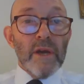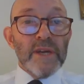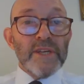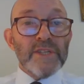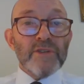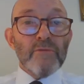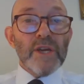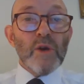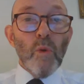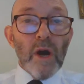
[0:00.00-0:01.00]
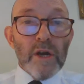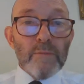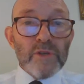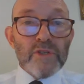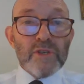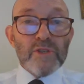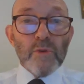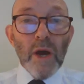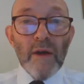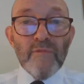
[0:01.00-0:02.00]
It is a requirement
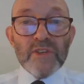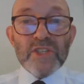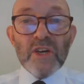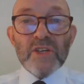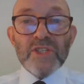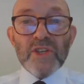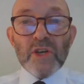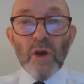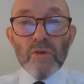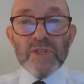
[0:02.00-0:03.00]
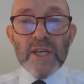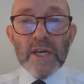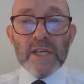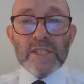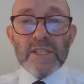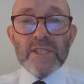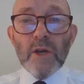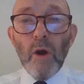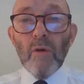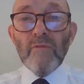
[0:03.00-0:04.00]
to emphasize the context
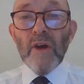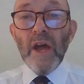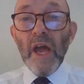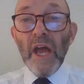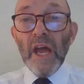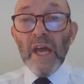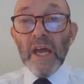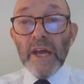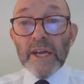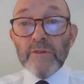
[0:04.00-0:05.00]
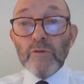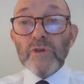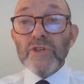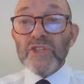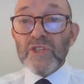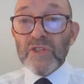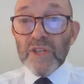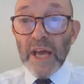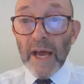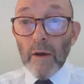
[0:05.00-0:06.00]
of ignorance
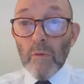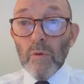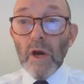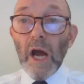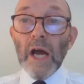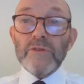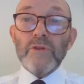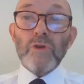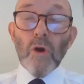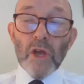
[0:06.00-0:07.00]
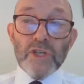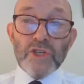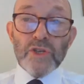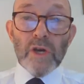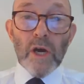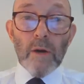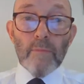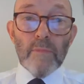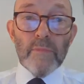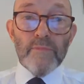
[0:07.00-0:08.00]
now and knowledge to
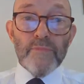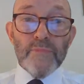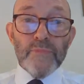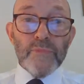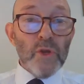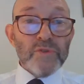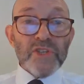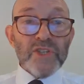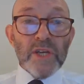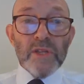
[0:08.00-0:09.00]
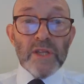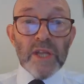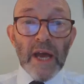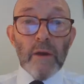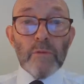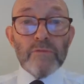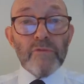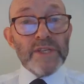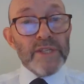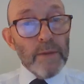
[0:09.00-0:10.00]
come, not sin now and
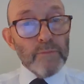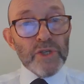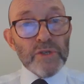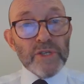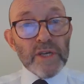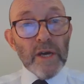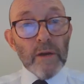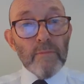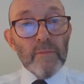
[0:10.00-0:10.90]
redemption to come.